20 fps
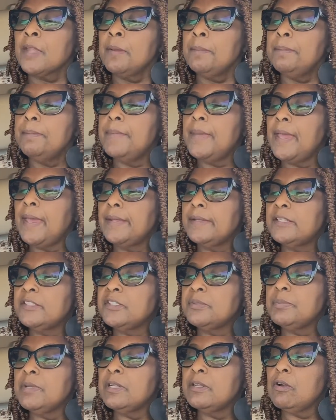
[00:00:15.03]

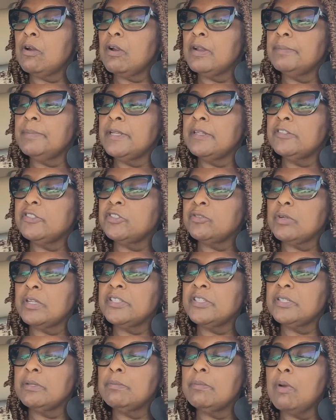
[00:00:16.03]
management or
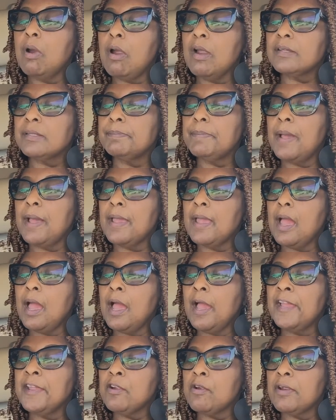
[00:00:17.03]
administration marked by
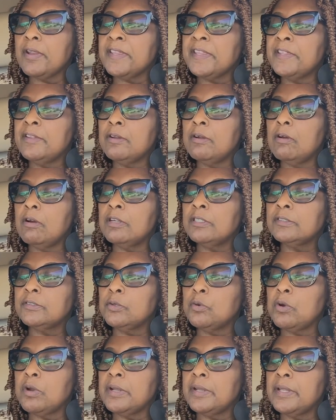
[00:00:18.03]
hierarchical
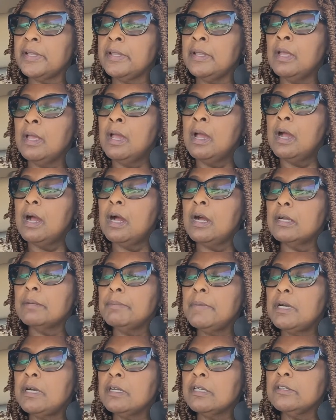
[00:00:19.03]
authority
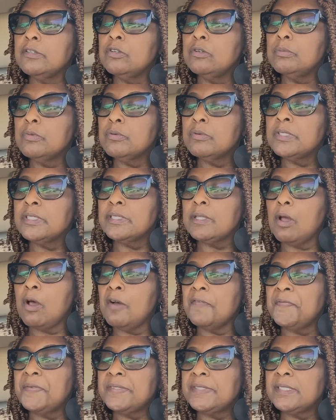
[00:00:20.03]
among numerous
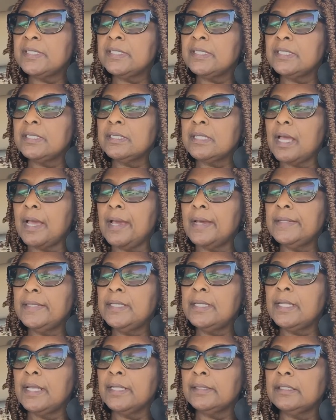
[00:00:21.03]
offices and
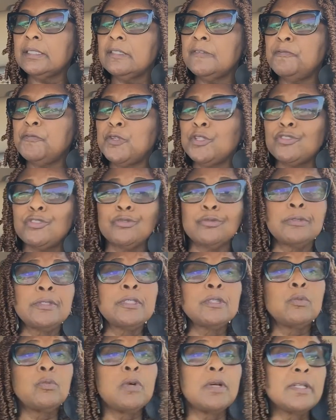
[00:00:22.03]
non-elected officials.
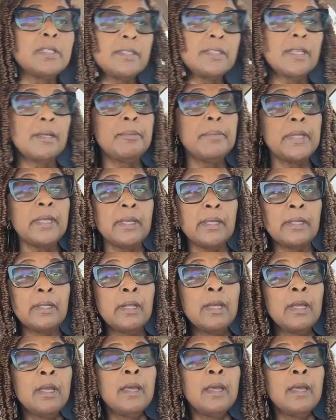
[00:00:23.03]
So what does that mean?